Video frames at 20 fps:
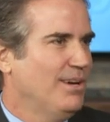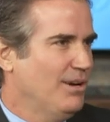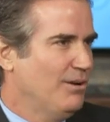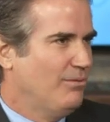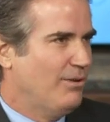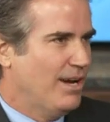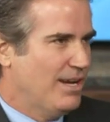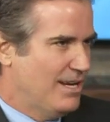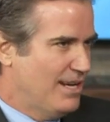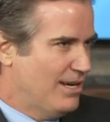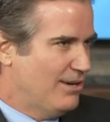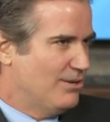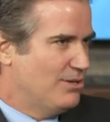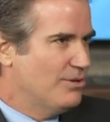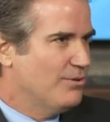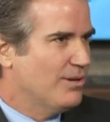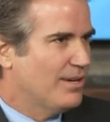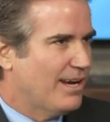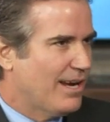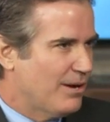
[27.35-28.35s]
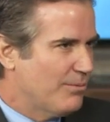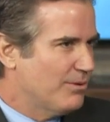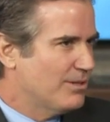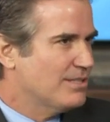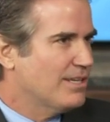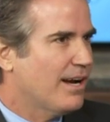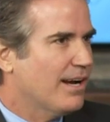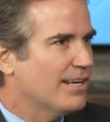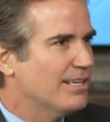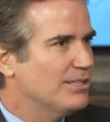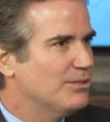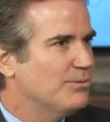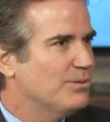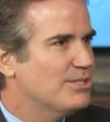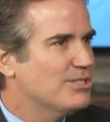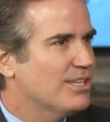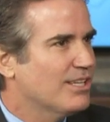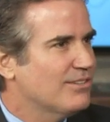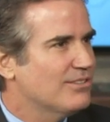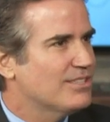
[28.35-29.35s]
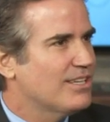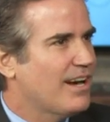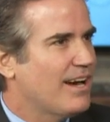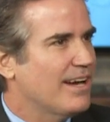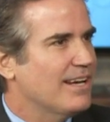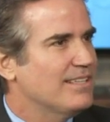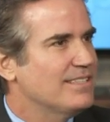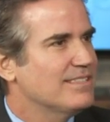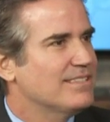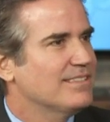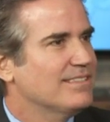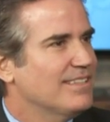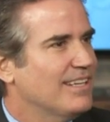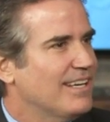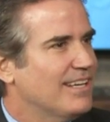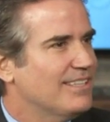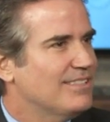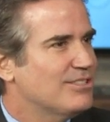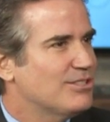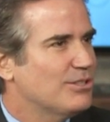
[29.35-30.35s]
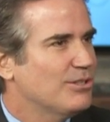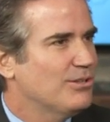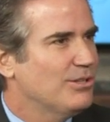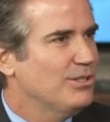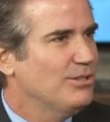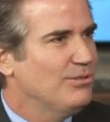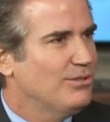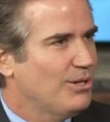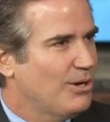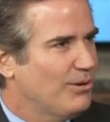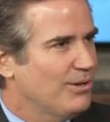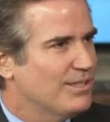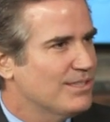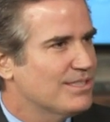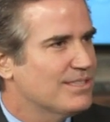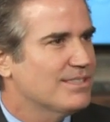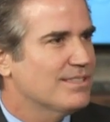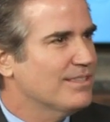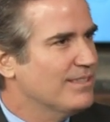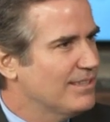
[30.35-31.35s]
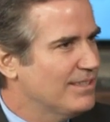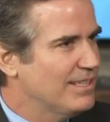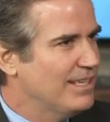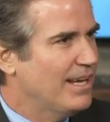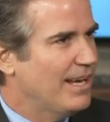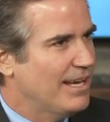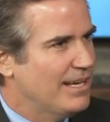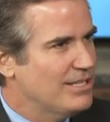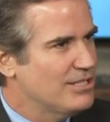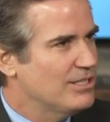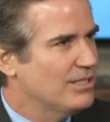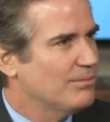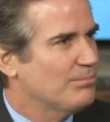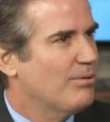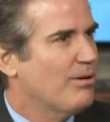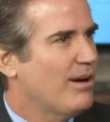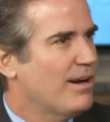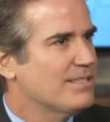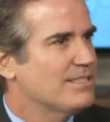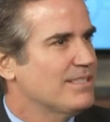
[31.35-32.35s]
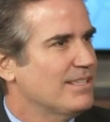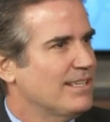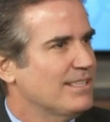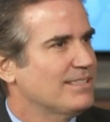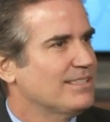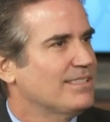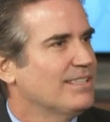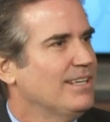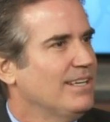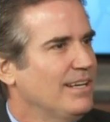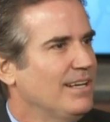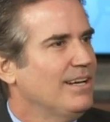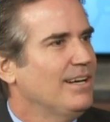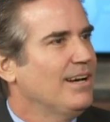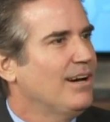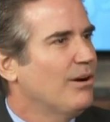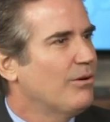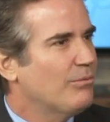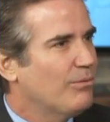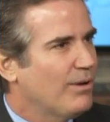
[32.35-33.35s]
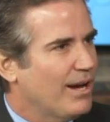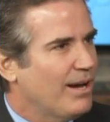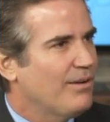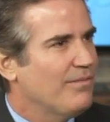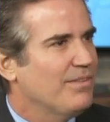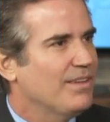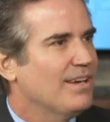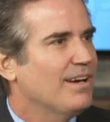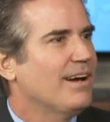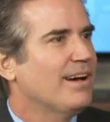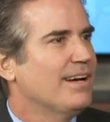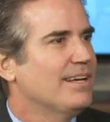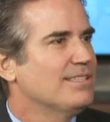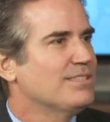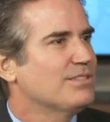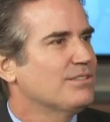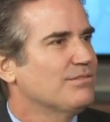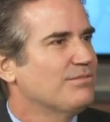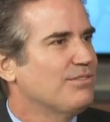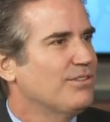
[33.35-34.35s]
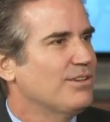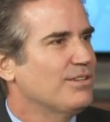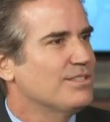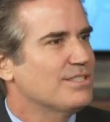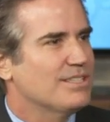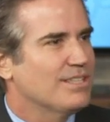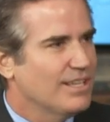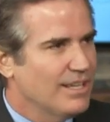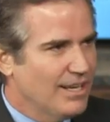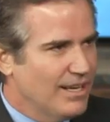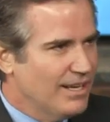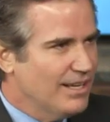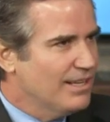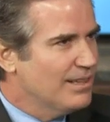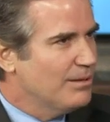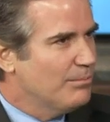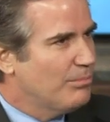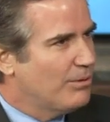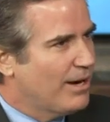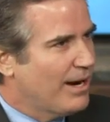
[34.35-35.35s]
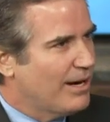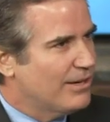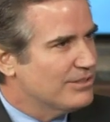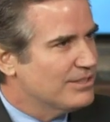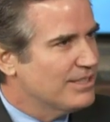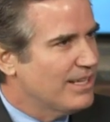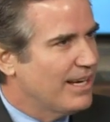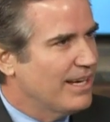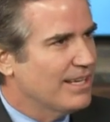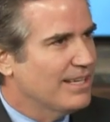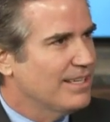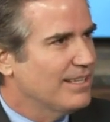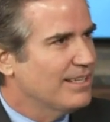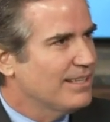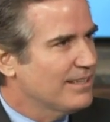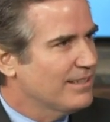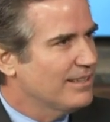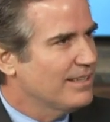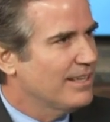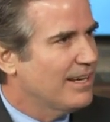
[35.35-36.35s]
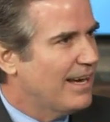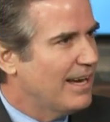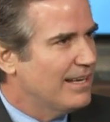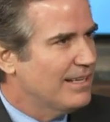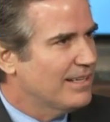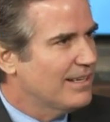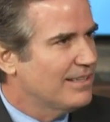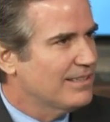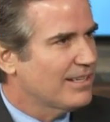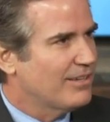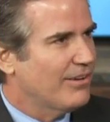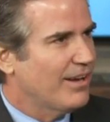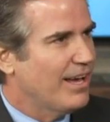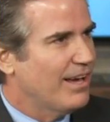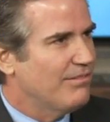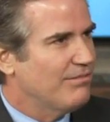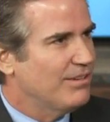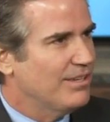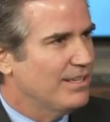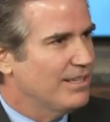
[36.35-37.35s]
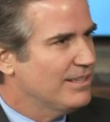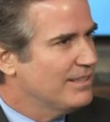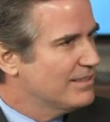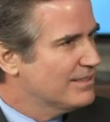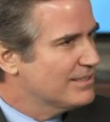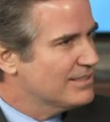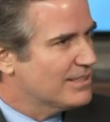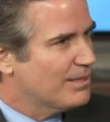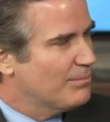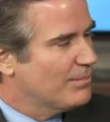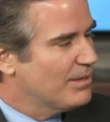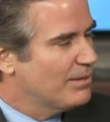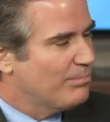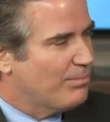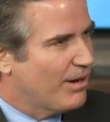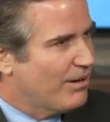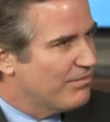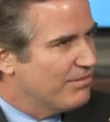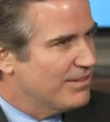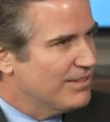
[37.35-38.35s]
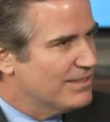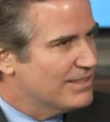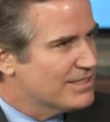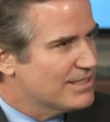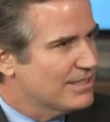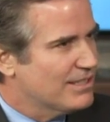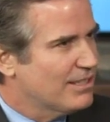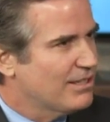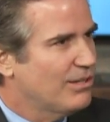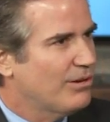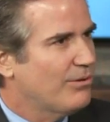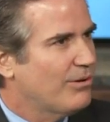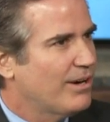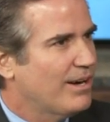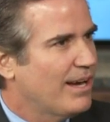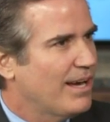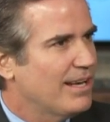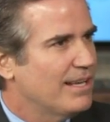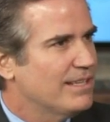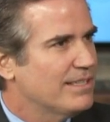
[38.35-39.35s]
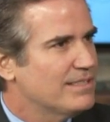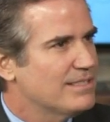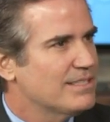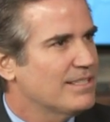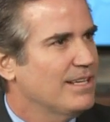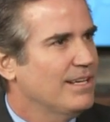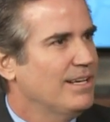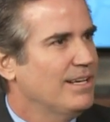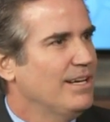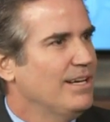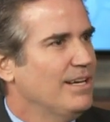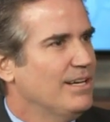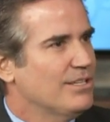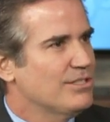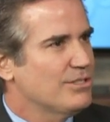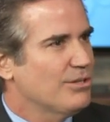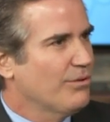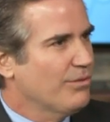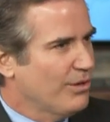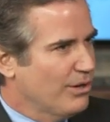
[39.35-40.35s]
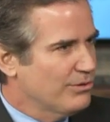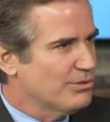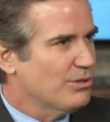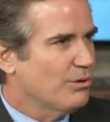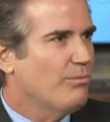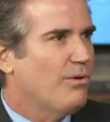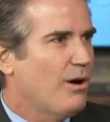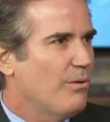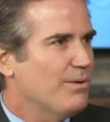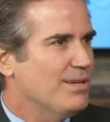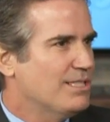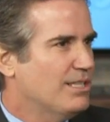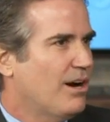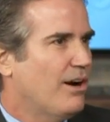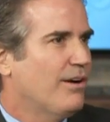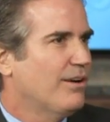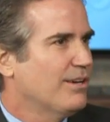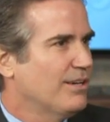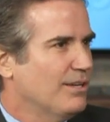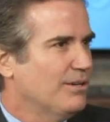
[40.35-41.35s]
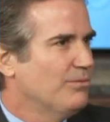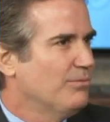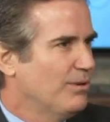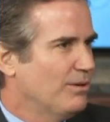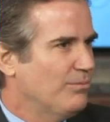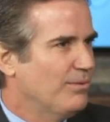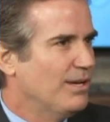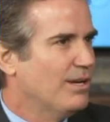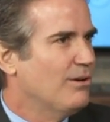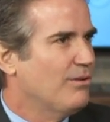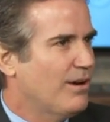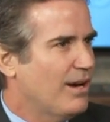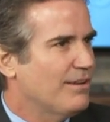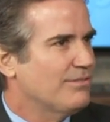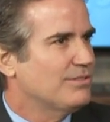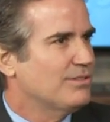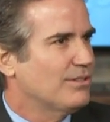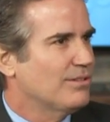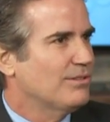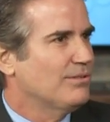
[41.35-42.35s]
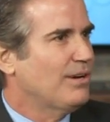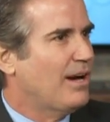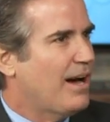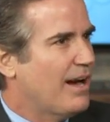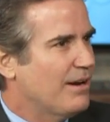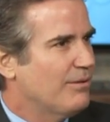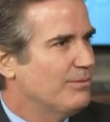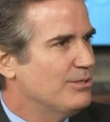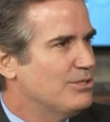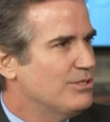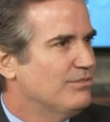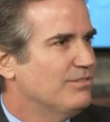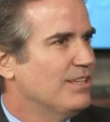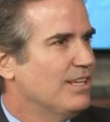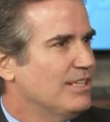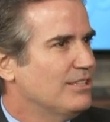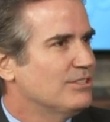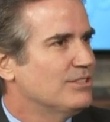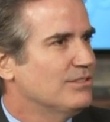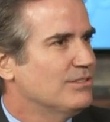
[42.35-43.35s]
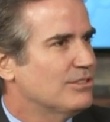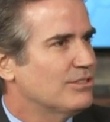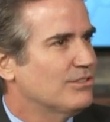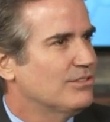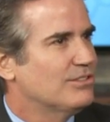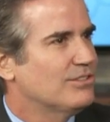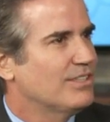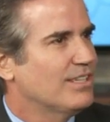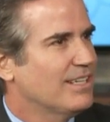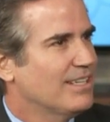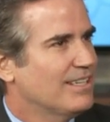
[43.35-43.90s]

Right now, you and I, we're talking to each other's eyes, and so you notice the aging process around the eyes first. The brow sagging, the eyelid a little heavy, some of the puffiness in the lower eyelids. So those are what we target when we go after eye rejuvenation surgery.